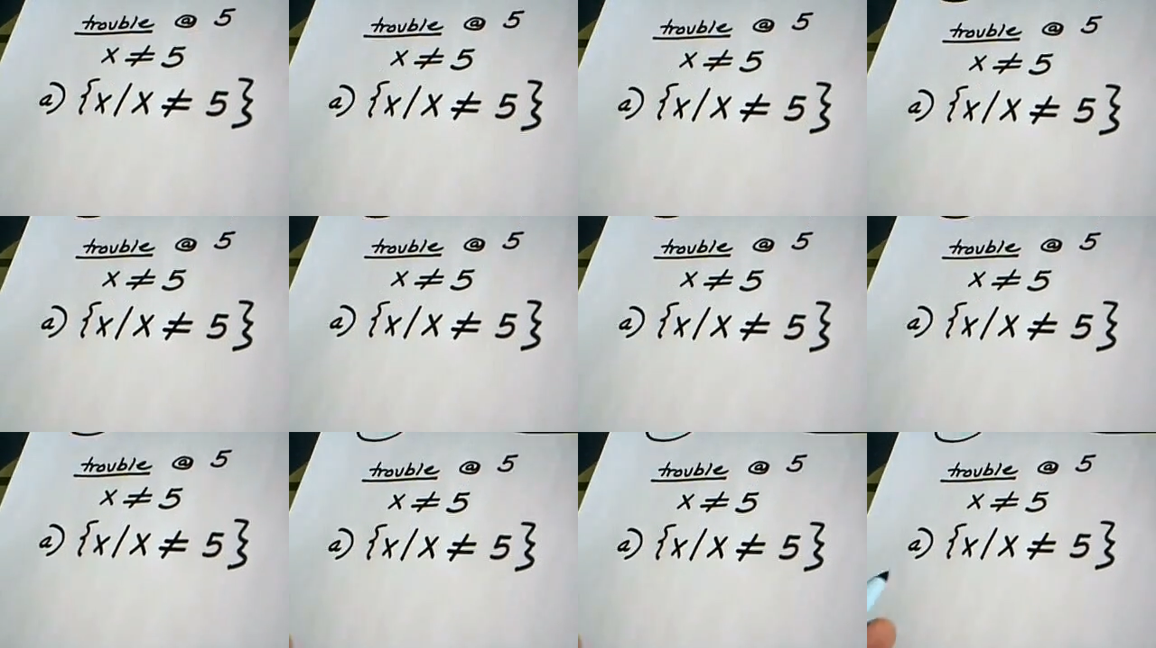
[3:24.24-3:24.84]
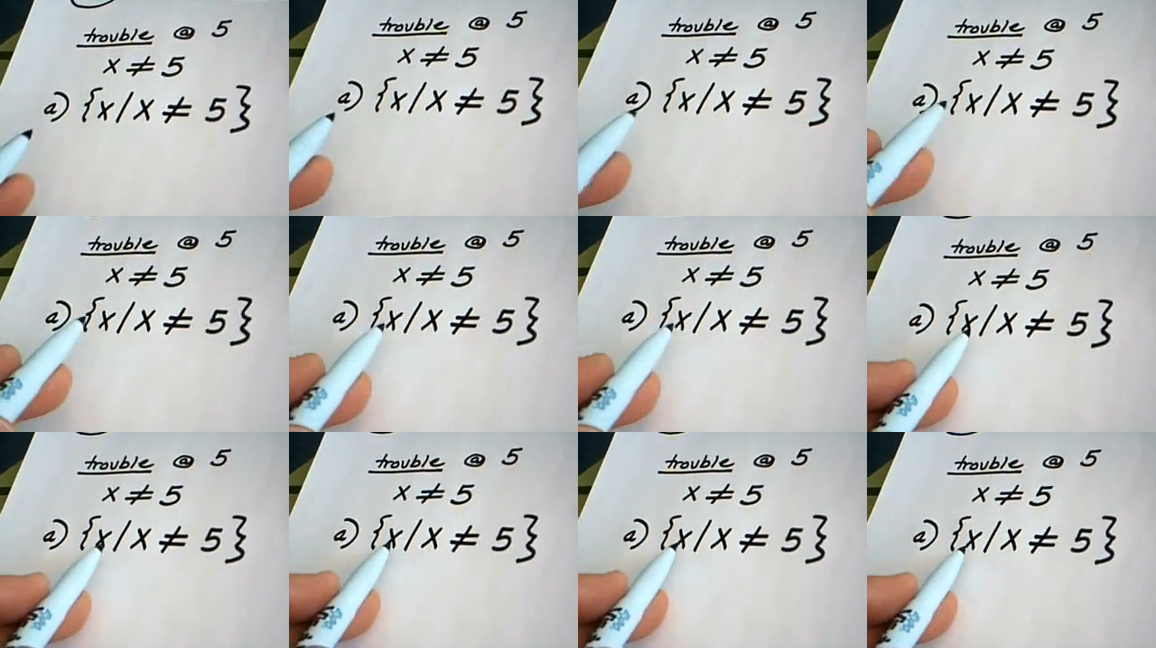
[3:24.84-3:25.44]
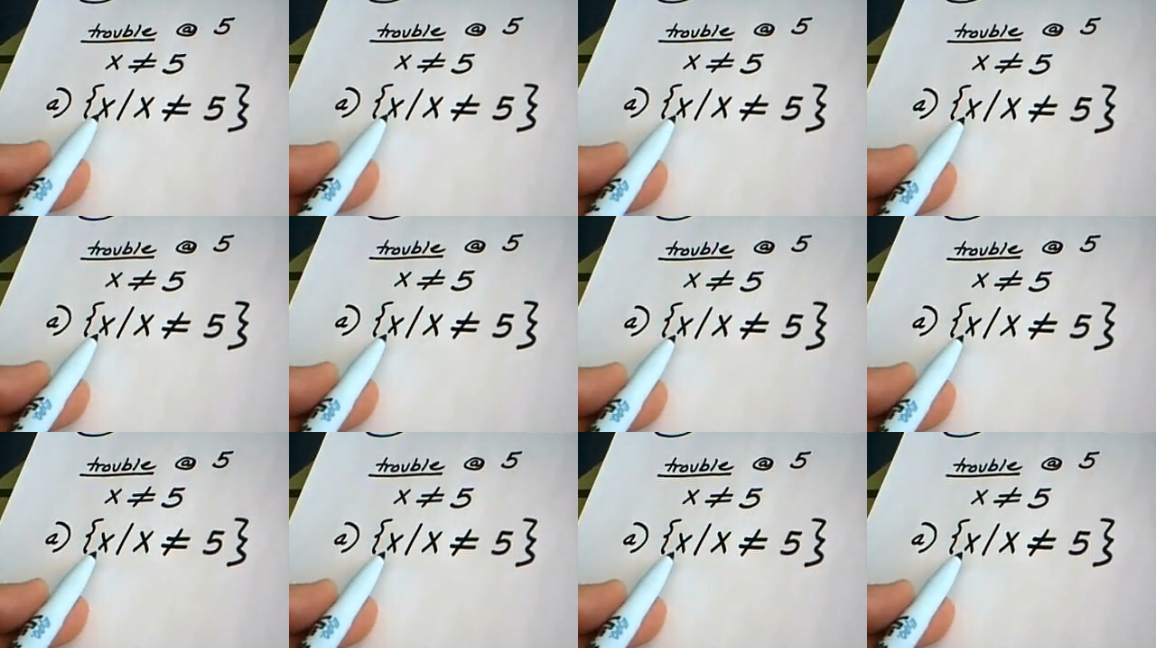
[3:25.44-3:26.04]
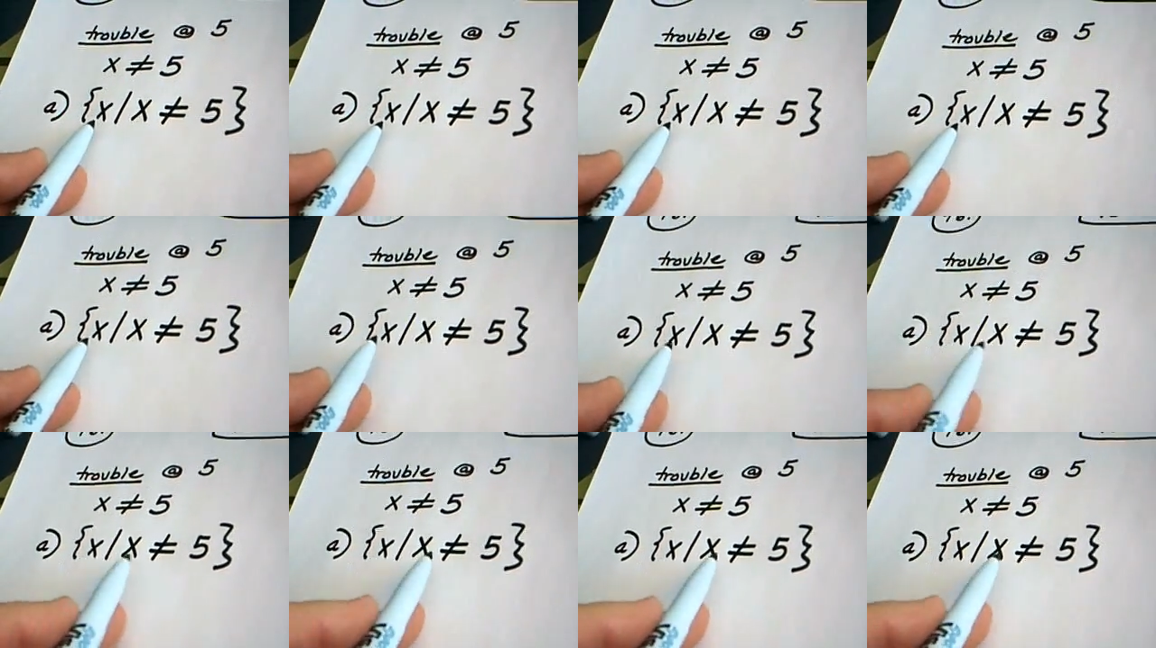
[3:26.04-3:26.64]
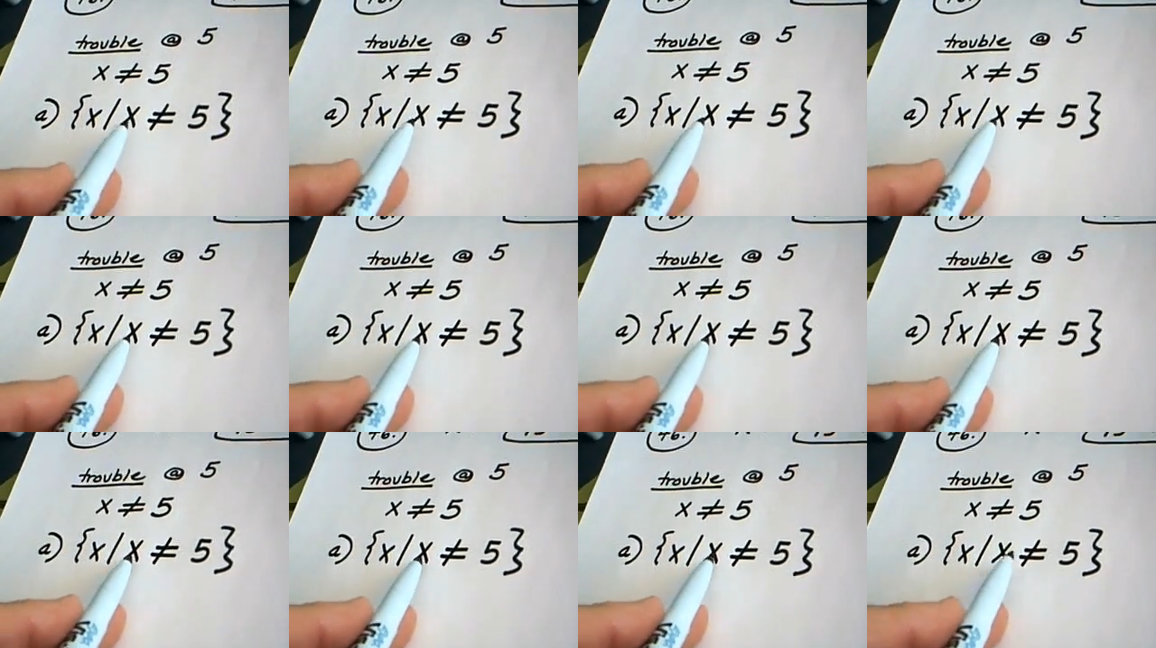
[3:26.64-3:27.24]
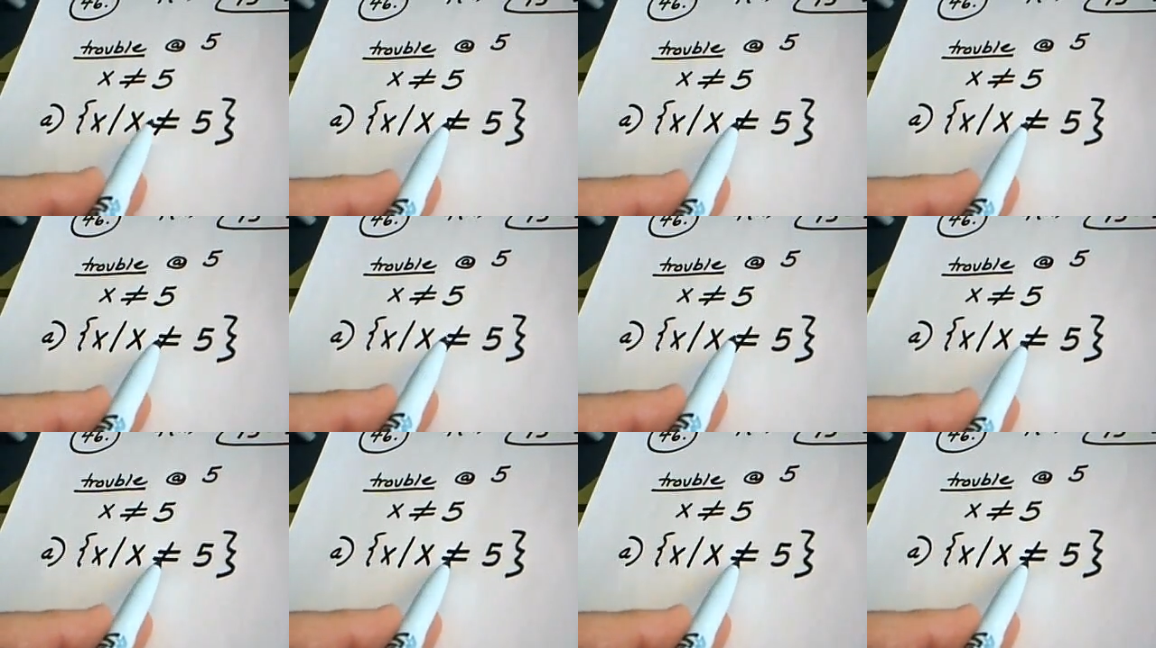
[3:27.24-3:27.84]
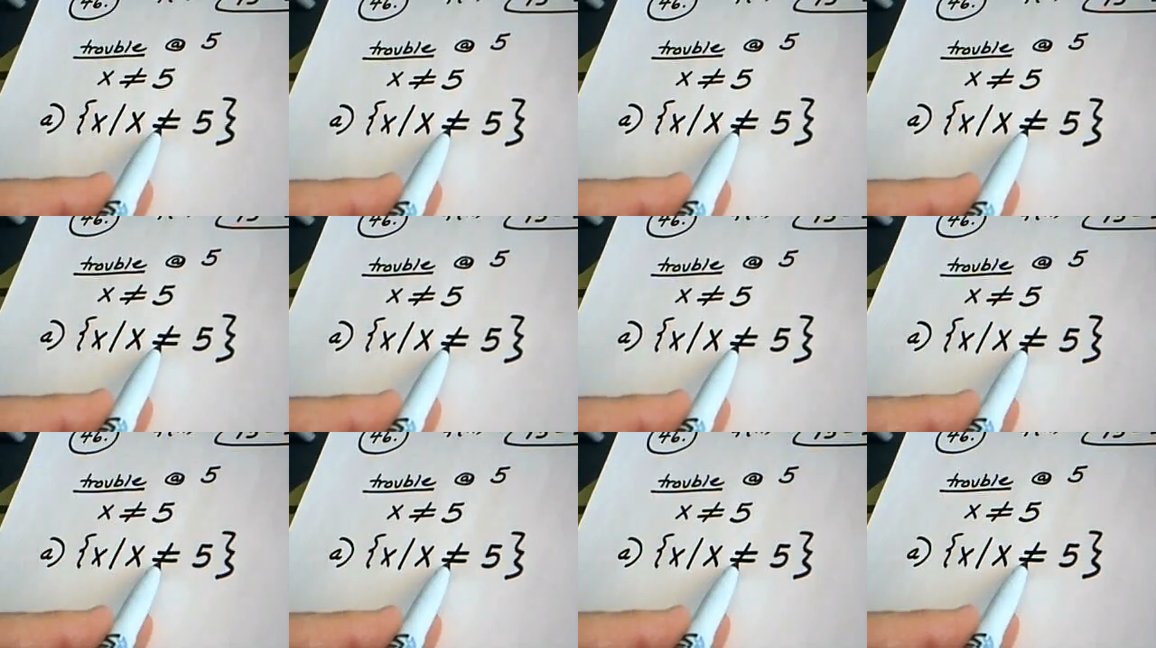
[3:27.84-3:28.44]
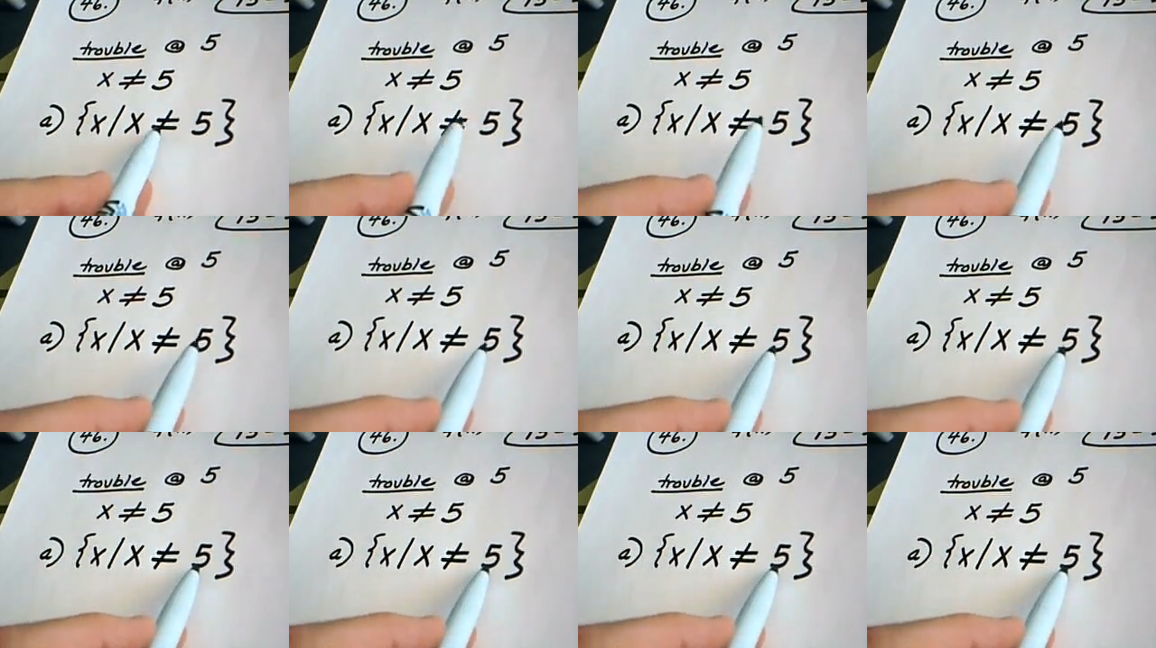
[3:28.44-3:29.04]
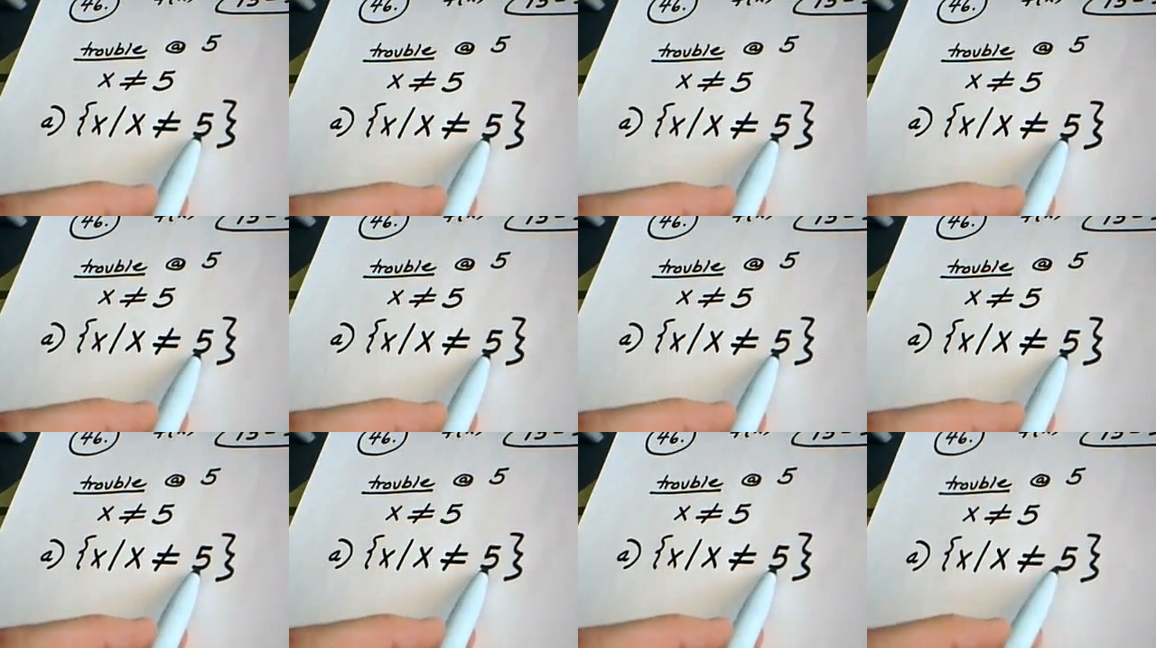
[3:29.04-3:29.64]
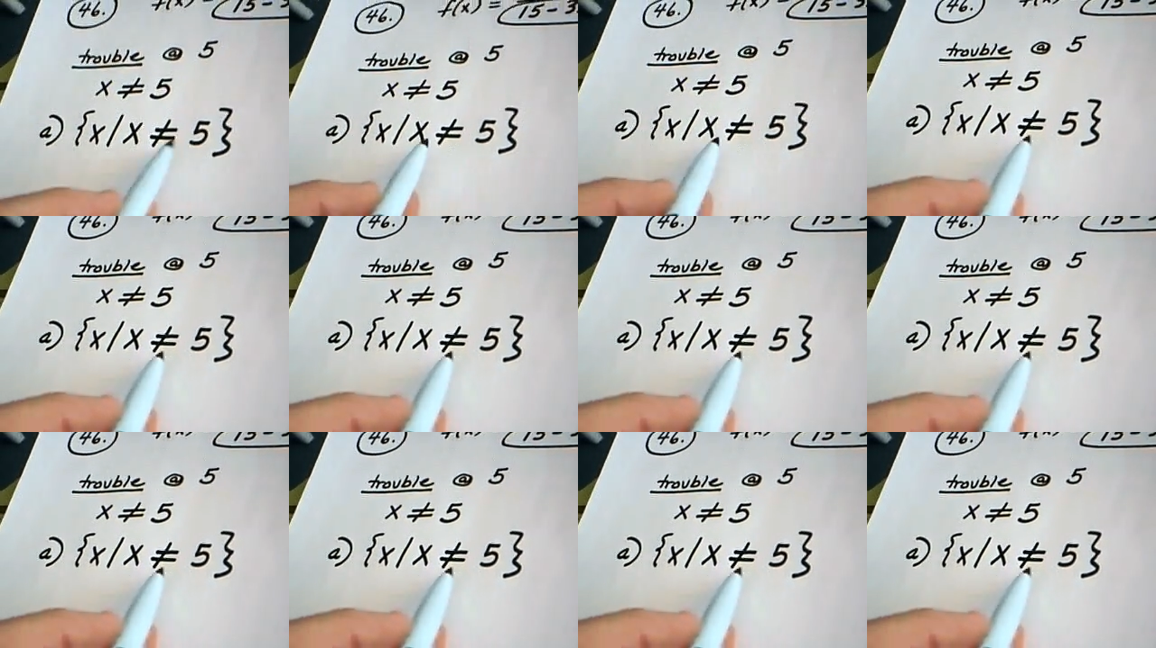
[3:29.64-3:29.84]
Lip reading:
No face is visible, so there are no lips to read.